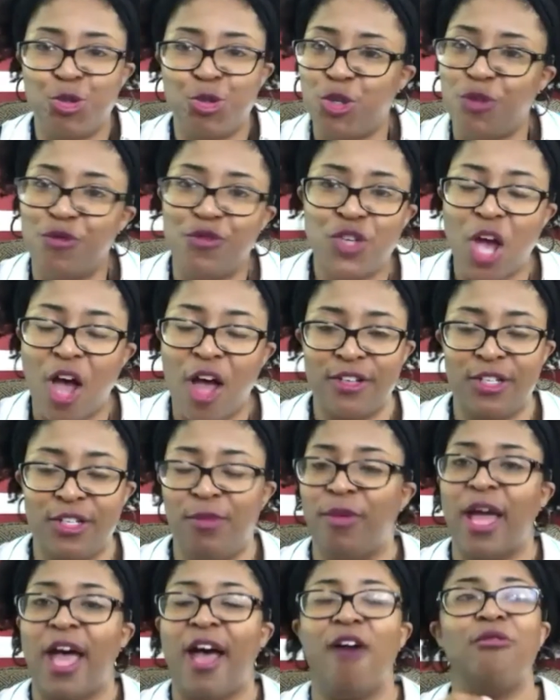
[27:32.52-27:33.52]
you've talked
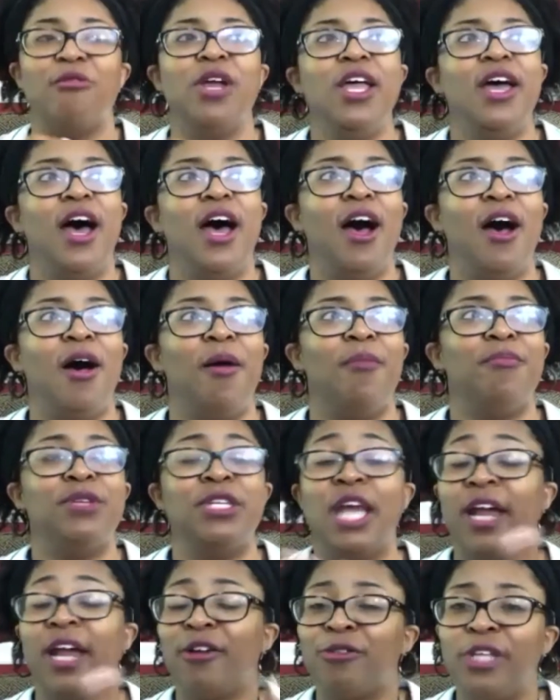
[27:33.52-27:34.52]
about. Not
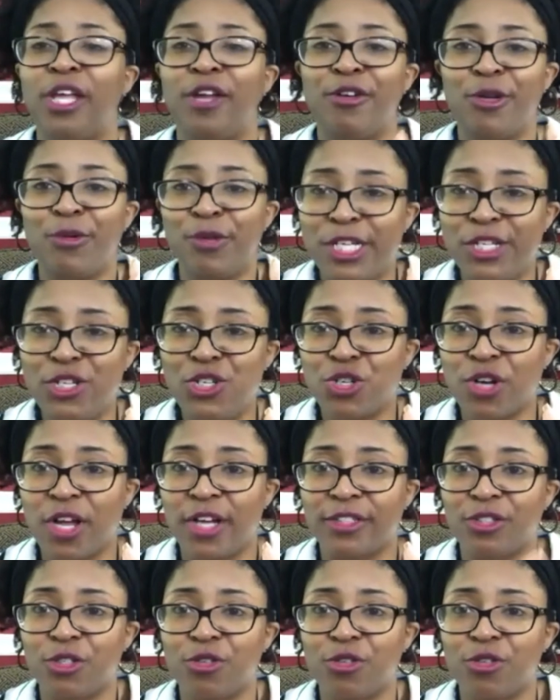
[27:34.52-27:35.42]
only are you an instructor,